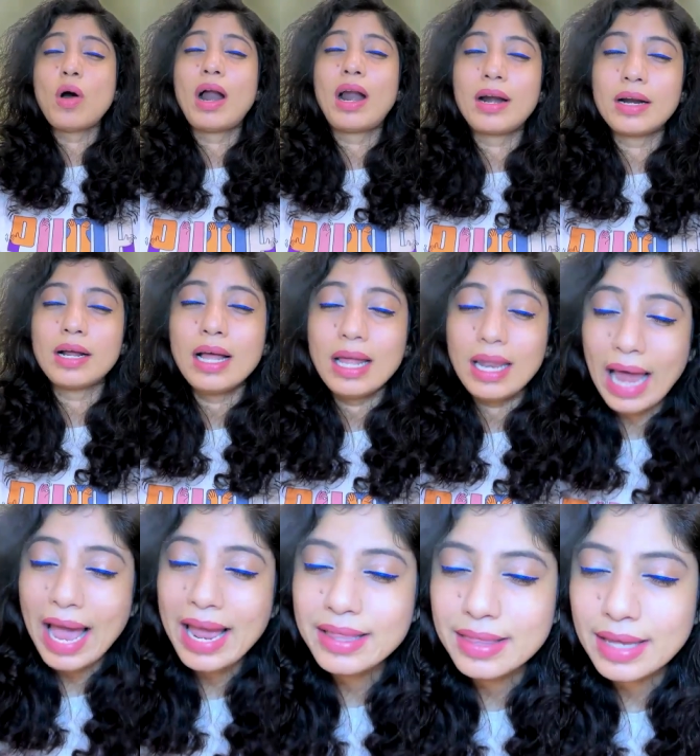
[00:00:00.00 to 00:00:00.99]
are
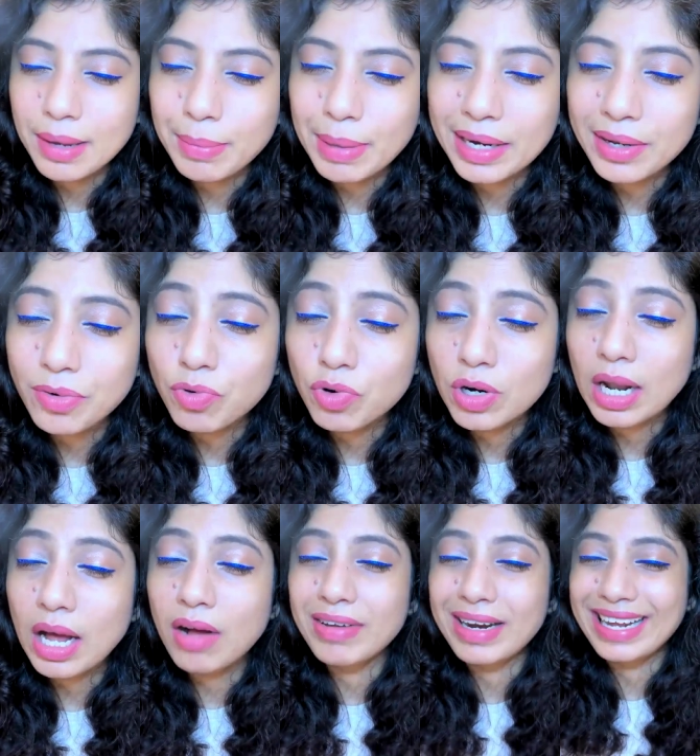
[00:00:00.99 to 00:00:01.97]
like them and who would
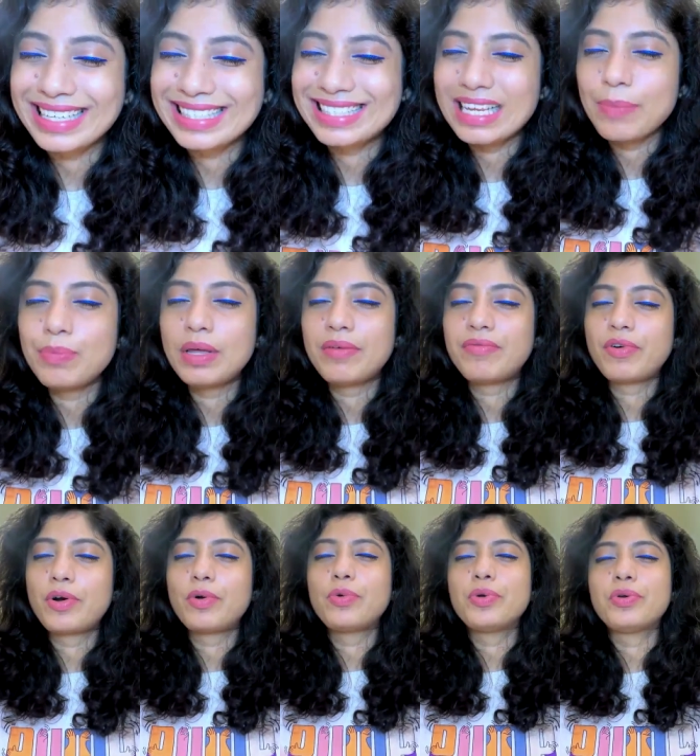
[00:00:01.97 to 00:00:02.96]
love and accept them
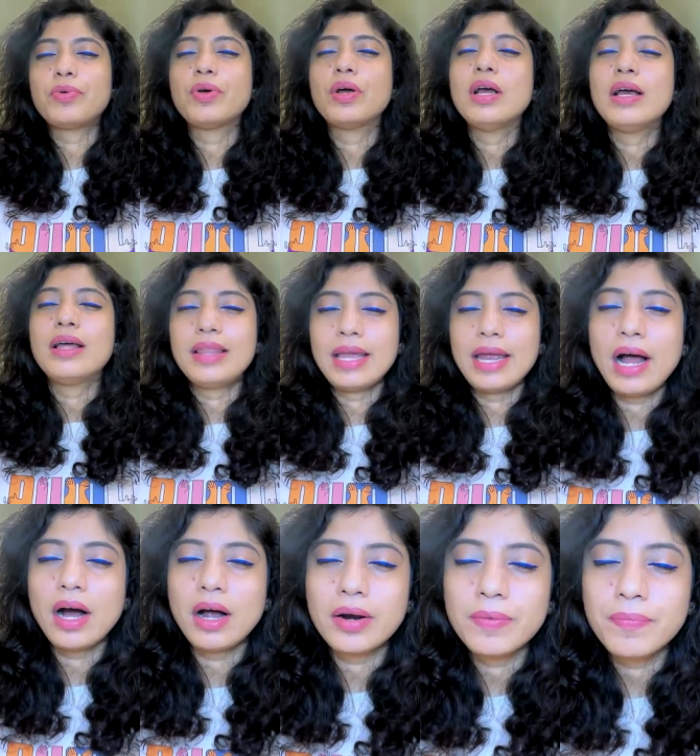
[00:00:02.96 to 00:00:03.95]
for who they
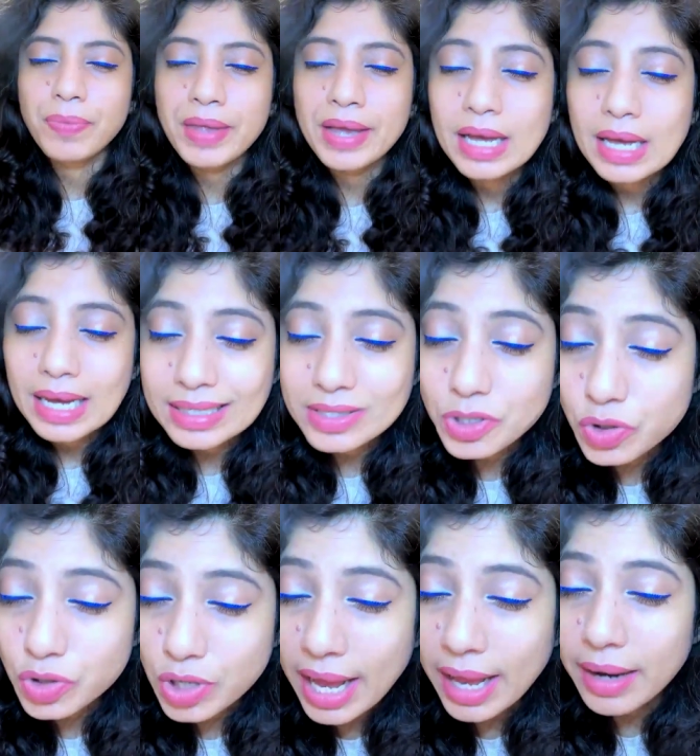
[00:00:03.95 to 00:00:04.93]
are. It's
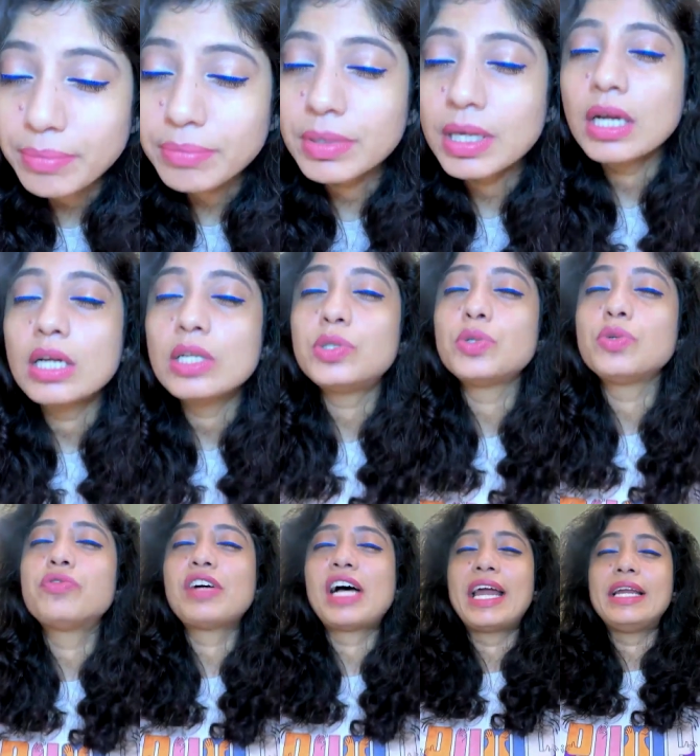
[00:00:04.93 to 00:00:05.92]
trying to
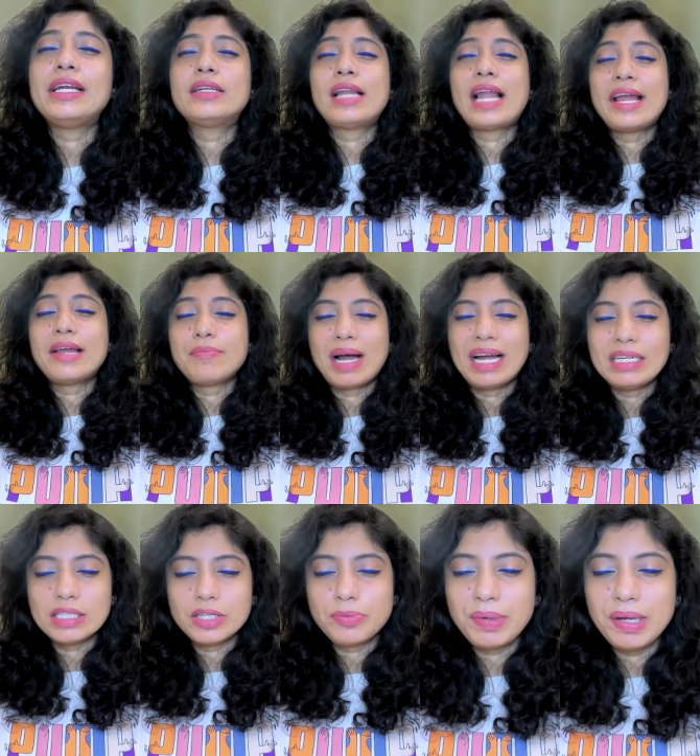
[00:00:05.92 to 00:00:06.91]
find like
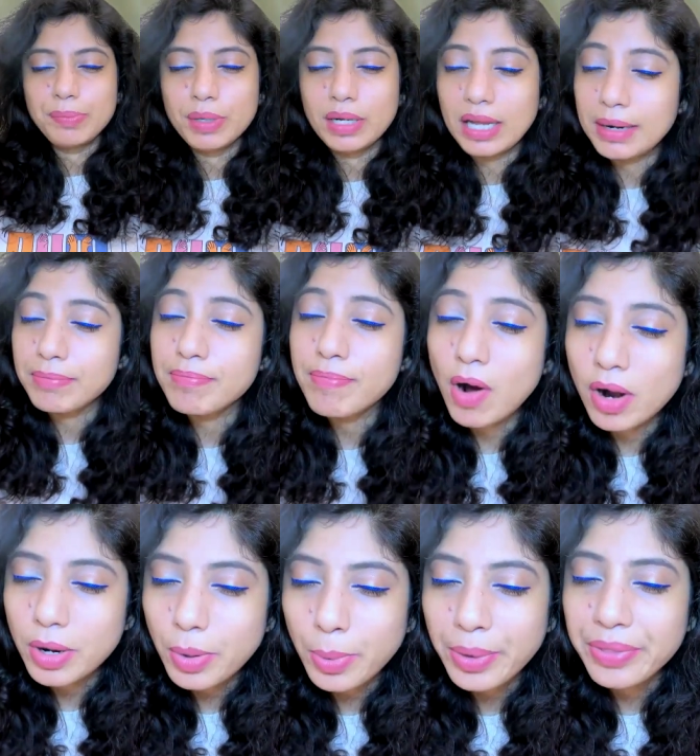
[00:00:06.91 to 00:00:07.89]
minded people and
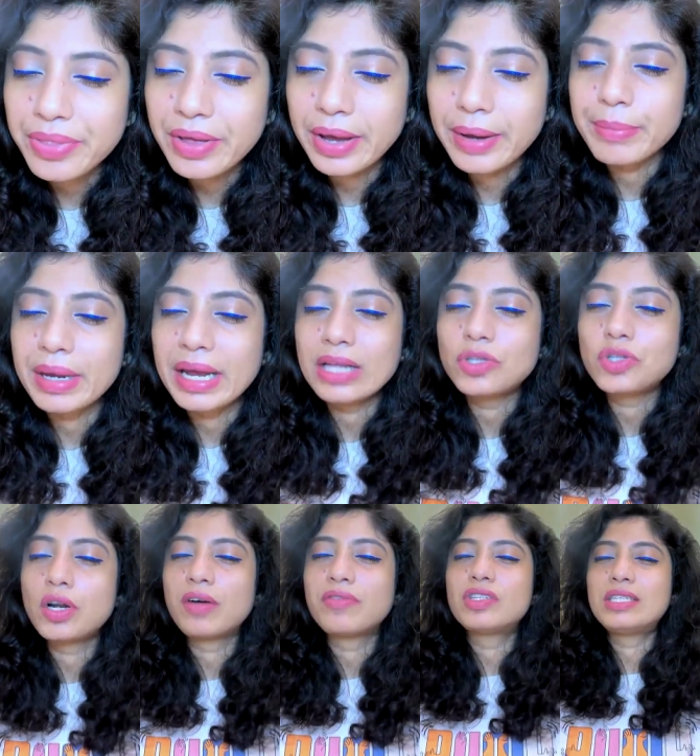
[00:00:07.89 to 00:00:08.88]
bond with them
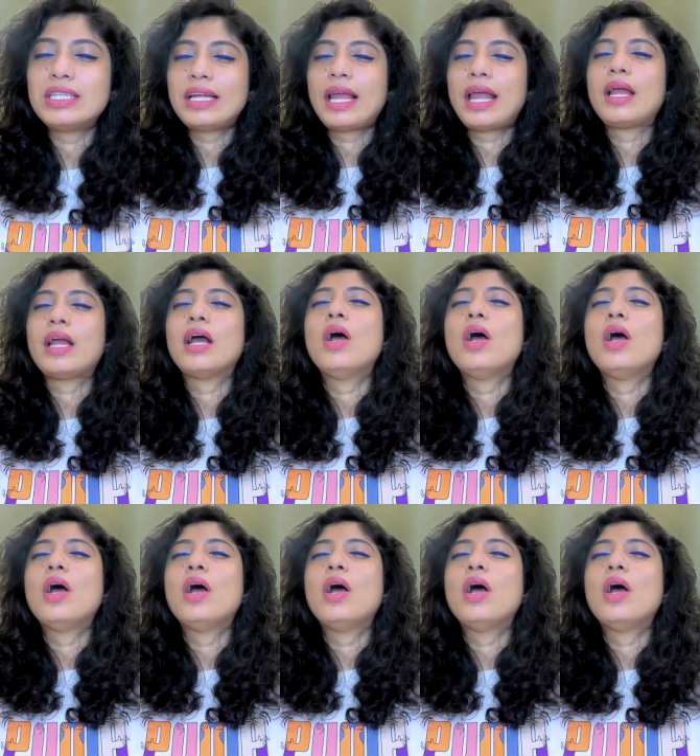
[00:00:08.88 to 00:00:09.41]
instead of sticking